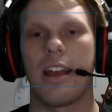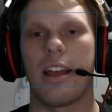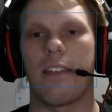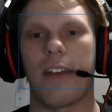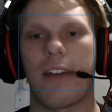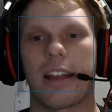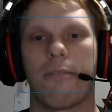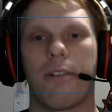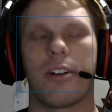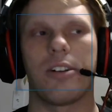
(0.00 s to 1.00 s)
the fact that
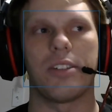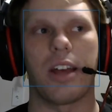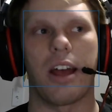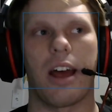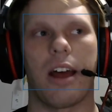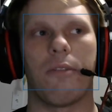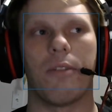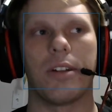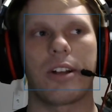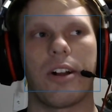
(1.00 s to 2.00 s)
water is
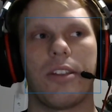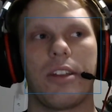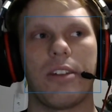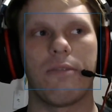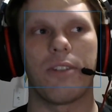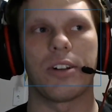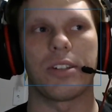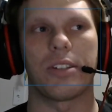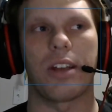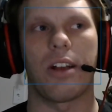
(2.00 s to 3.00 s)
what's called the universal
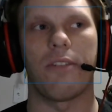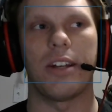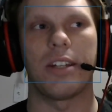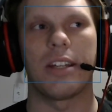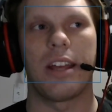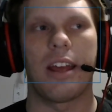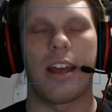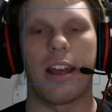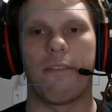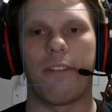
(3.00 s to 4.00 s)
solvent,
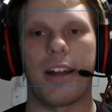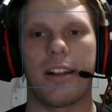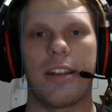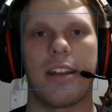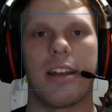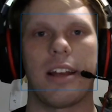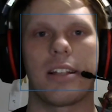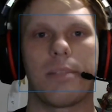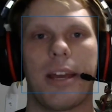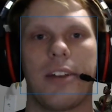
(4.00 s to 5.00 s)
and finally,
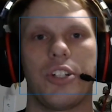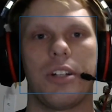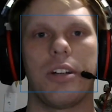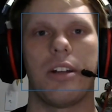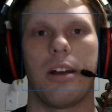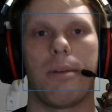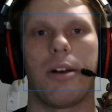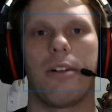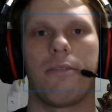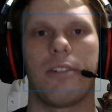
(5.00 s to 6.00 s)
expansion upon
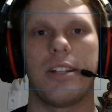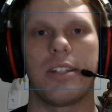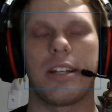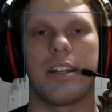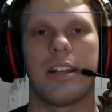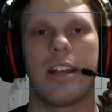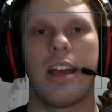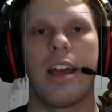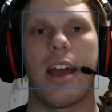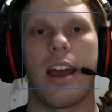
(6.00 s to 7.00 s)
freezing.
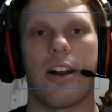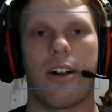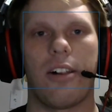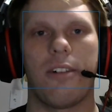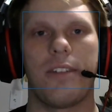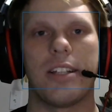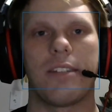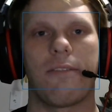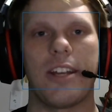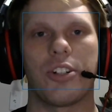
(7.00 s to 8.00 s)
And all of these
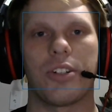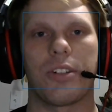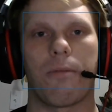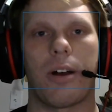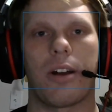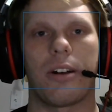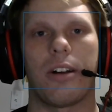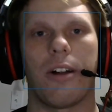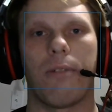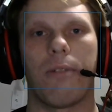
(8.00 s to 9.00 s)
features of water
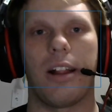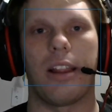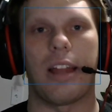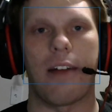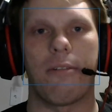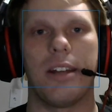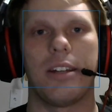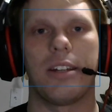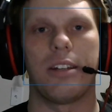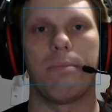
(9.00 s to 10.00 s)
are what allow it
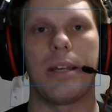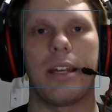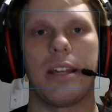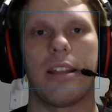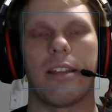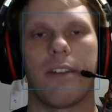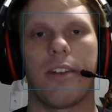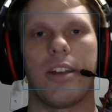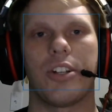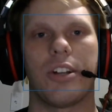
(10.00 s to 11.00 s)
to be the
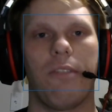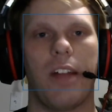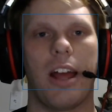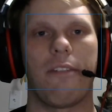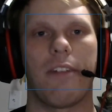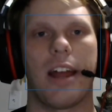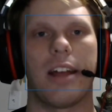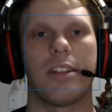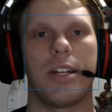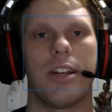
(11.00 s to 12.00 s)
foundation of life as
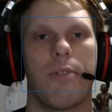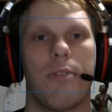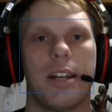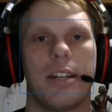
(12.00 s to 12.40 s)
we know it.